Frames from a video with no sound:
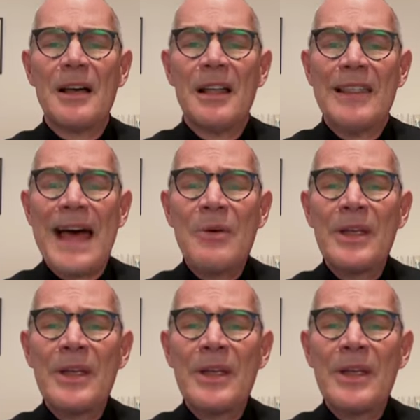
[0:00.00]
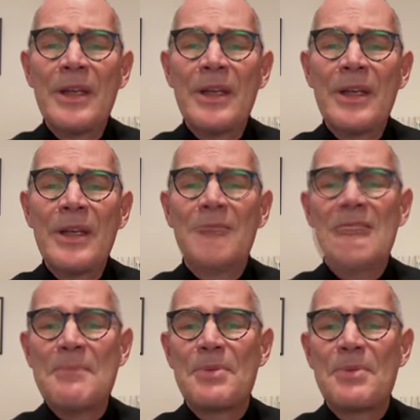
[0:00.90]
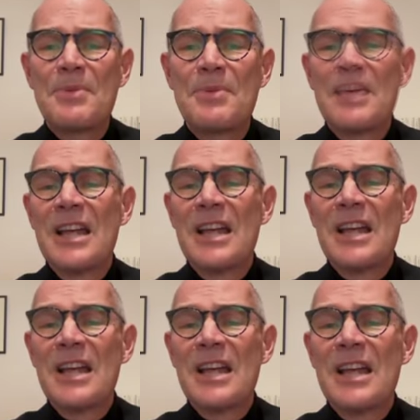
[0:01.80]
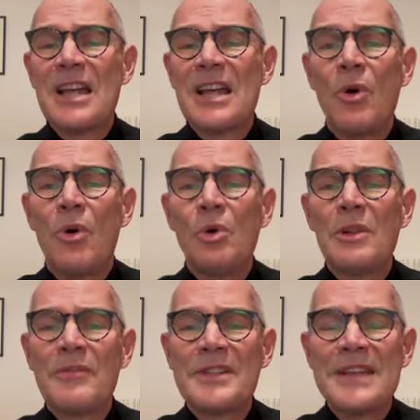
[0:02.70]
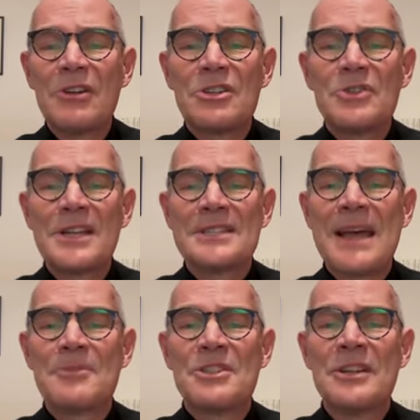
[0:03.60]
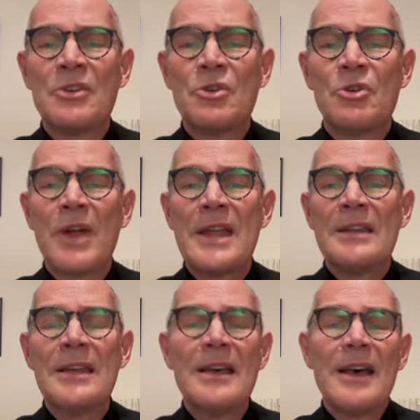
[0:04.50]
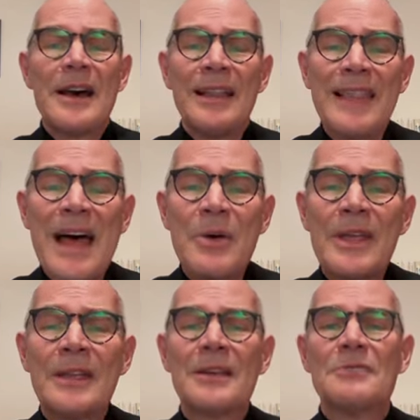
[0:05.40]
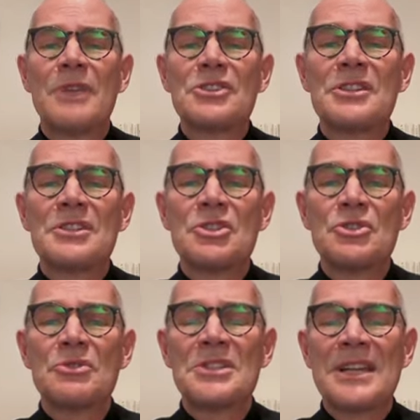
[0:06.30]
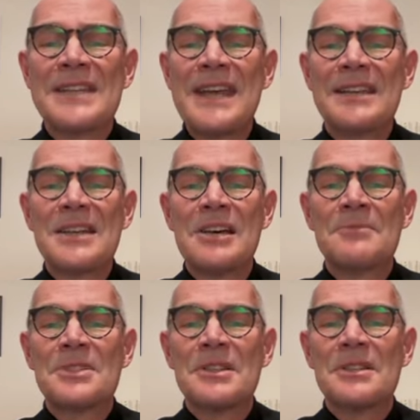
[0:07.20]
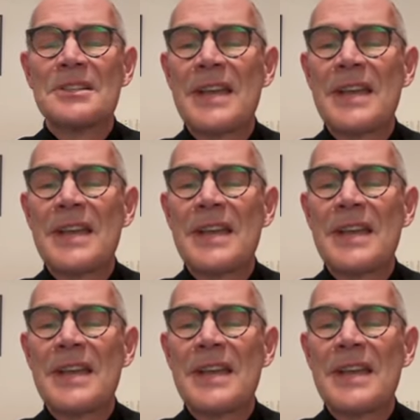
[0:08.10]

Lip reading: allowing Russia to keep some or all of the territory it's captured in Ukraine, allowing Russia to dictate terms that